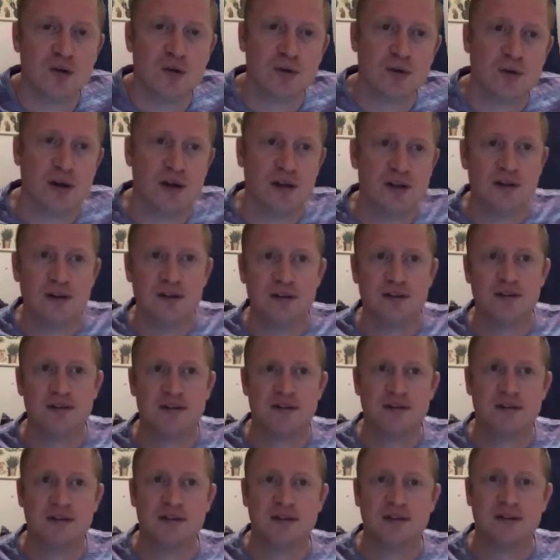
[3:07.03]
you, and
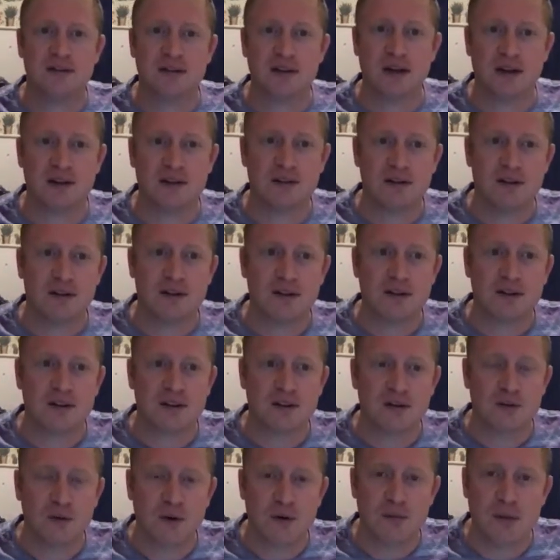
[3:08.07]
this. Yeah.
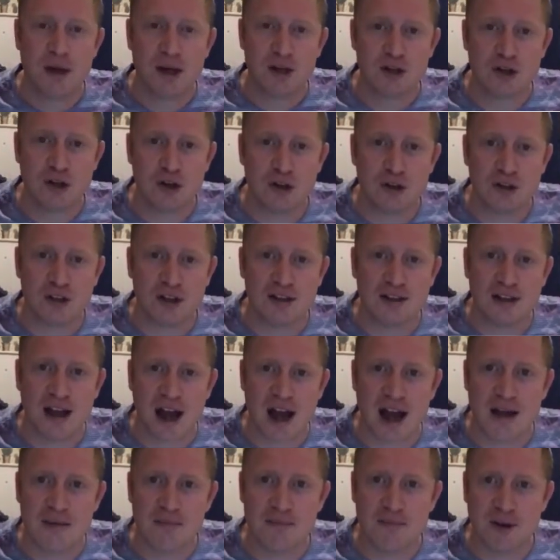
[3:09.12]
We measured the
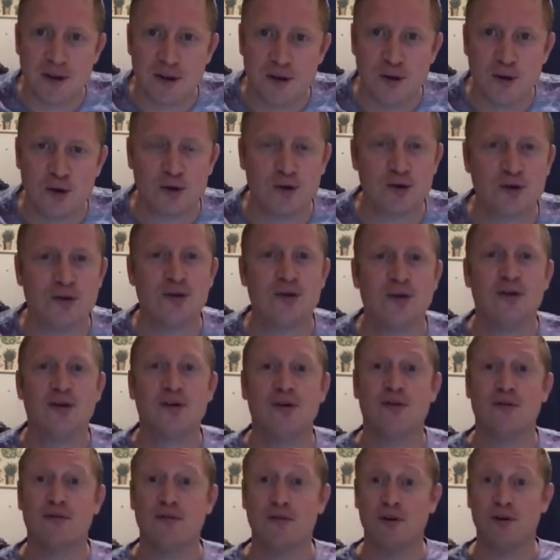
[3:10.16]
time it took
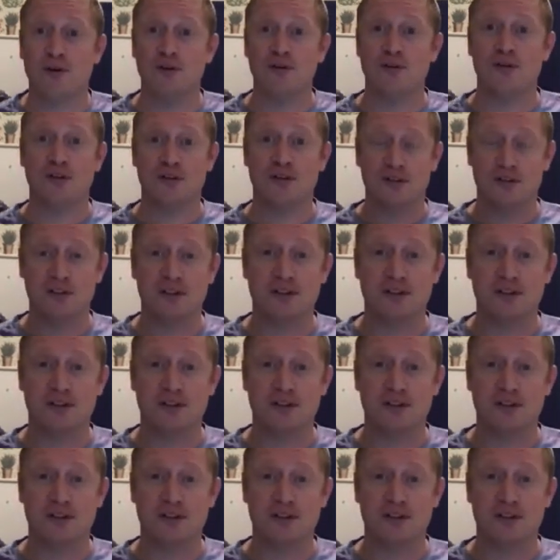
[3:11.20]
for the